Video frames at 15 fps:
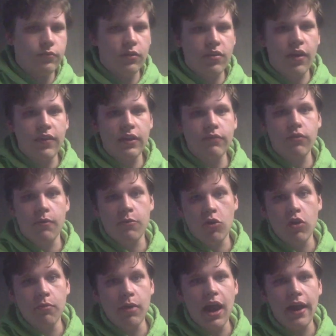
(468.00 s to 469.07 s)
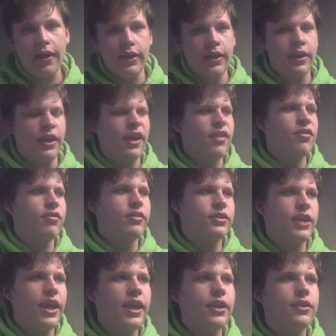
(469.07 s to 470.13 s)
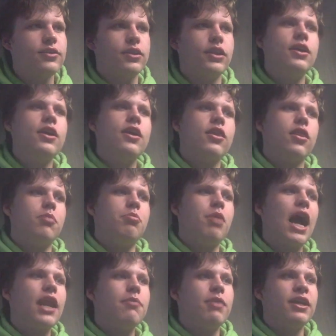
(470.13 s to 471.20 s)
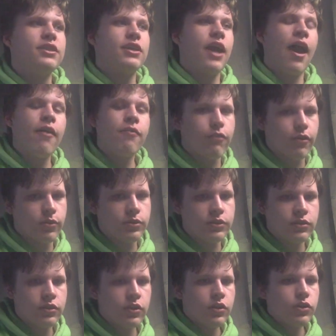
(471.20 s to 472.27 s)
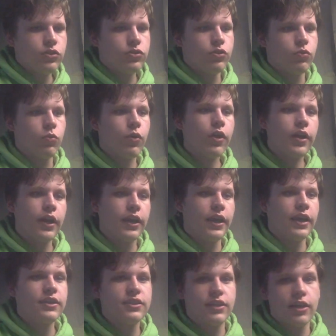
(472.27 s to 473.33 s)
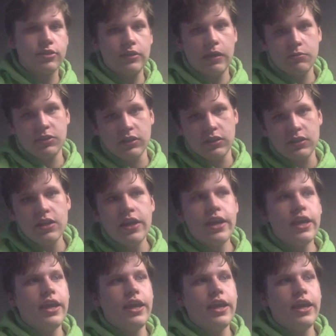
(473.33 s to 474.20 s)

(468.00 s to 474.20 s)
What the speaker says: something from your body, and instantaneously the body makes efforts to work against that substance.